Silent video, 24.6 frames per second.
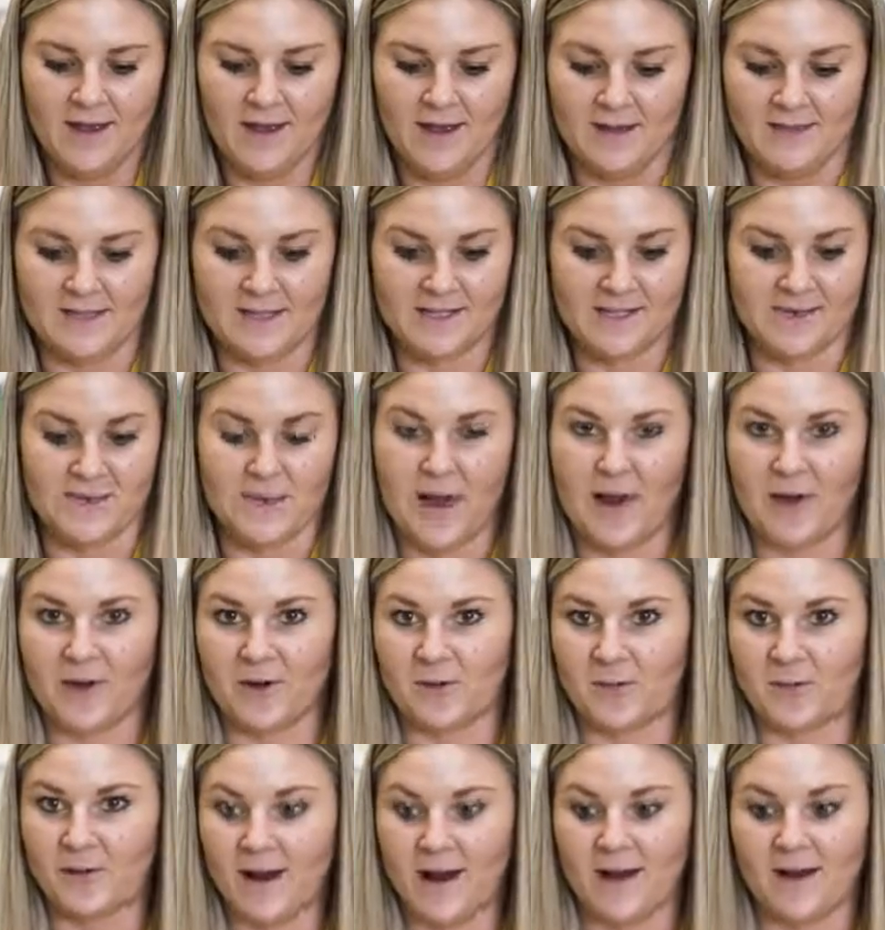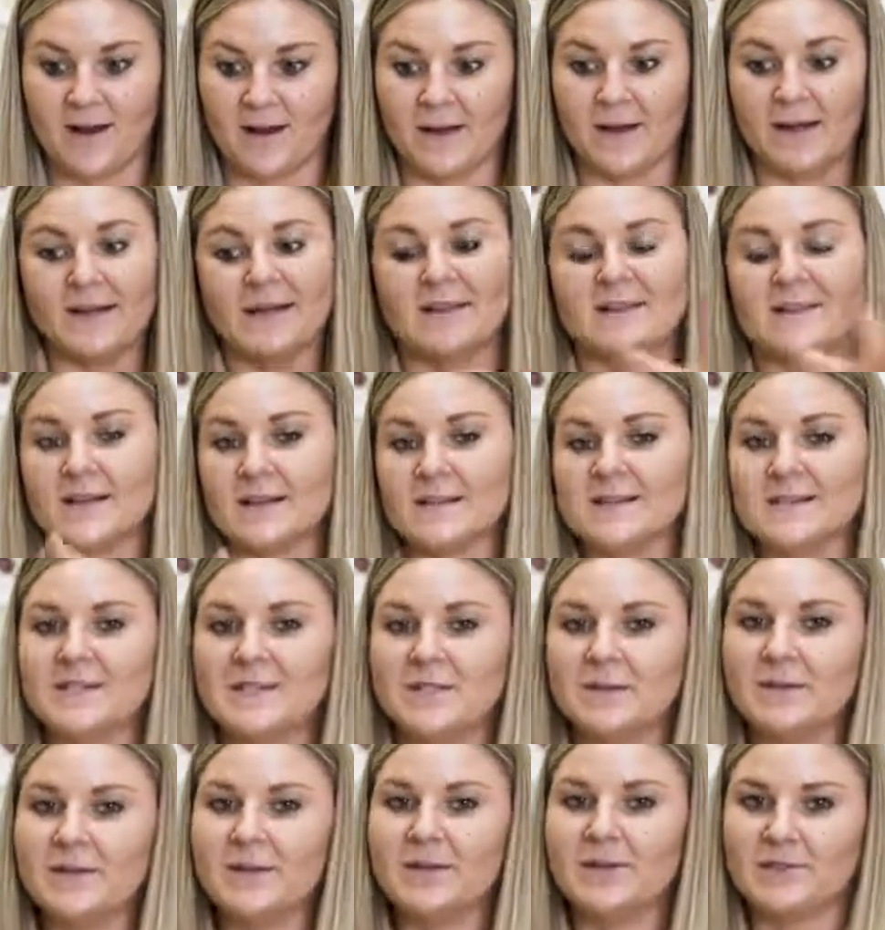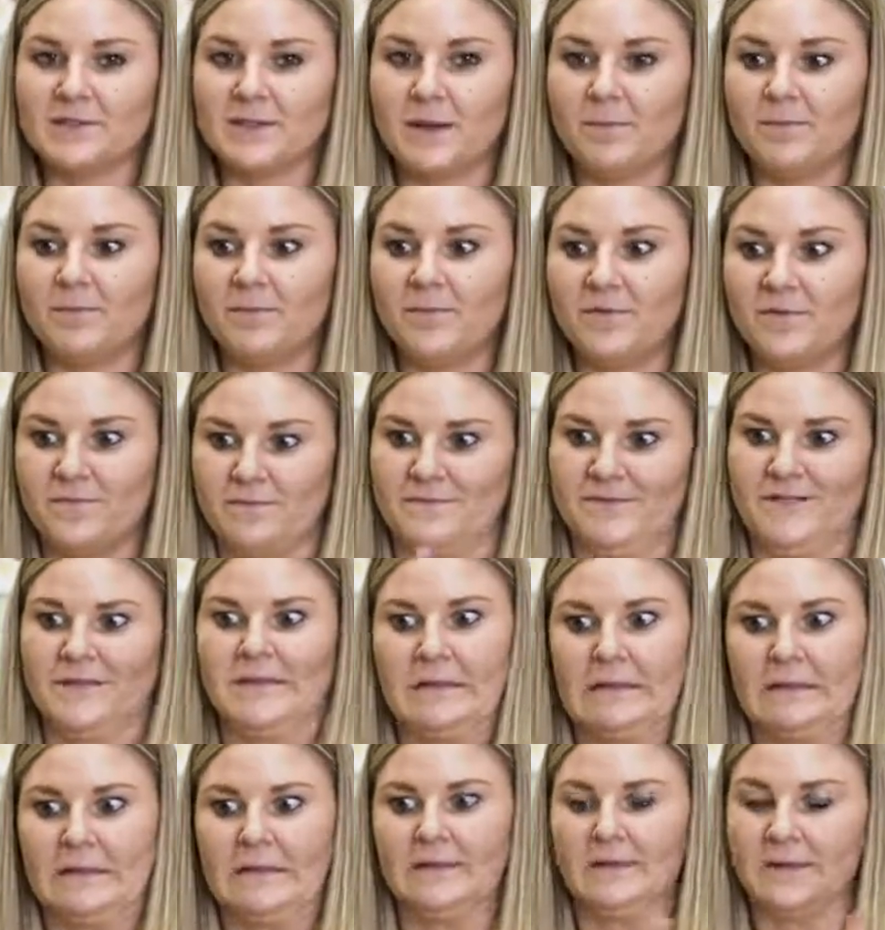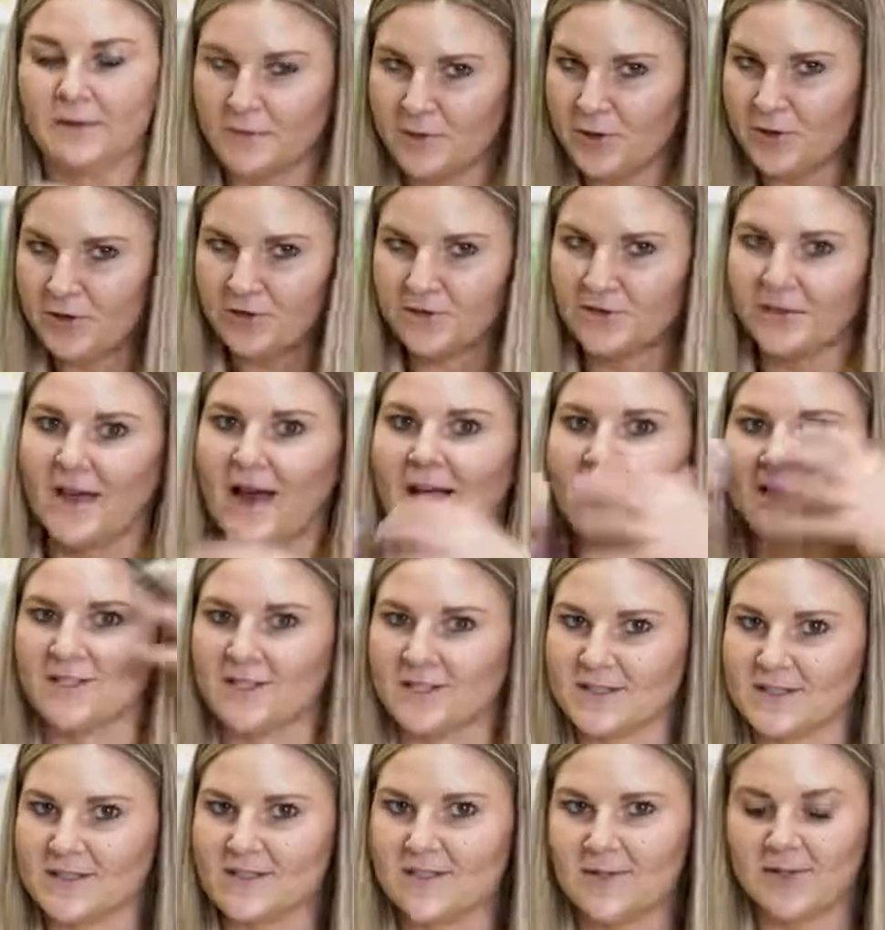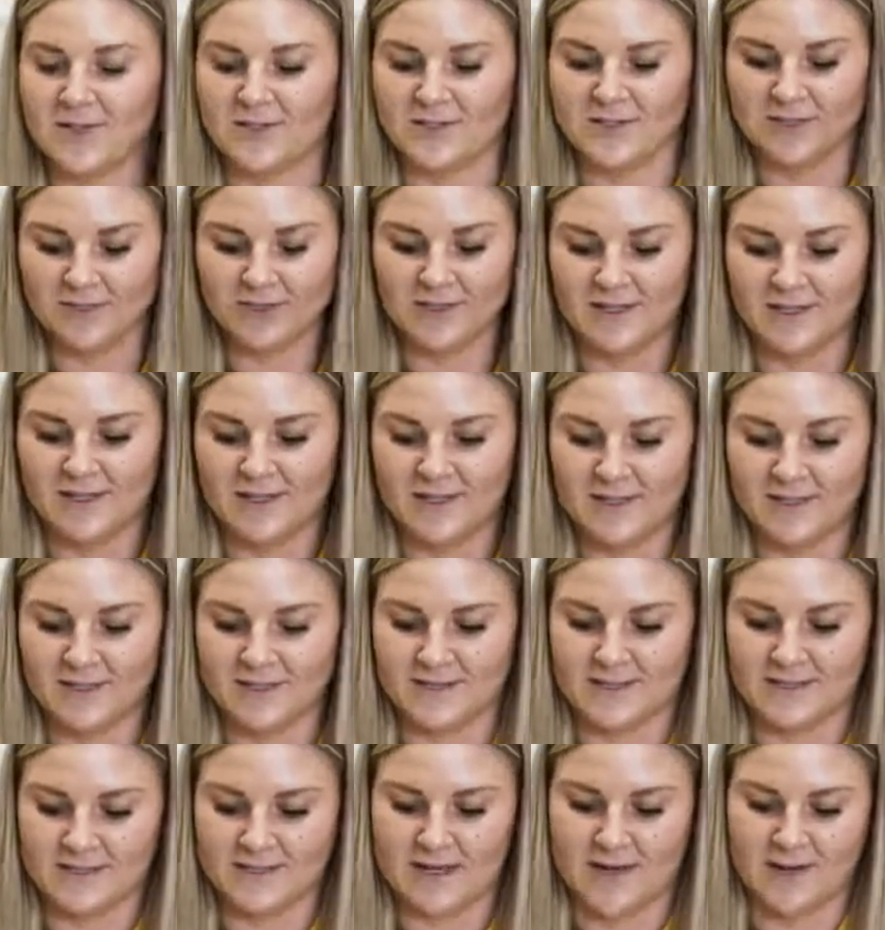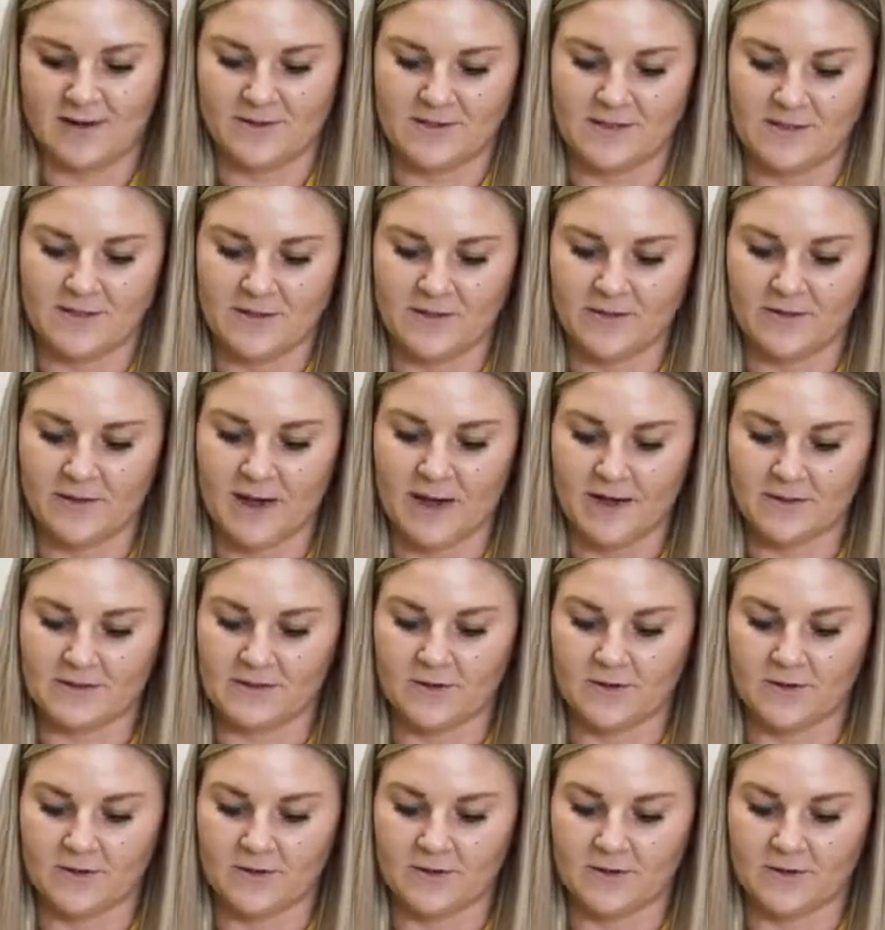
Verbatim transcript: Doesn't matter where, and it does need to be hooked up to the computer for that just so that you can hear the sounds and do that.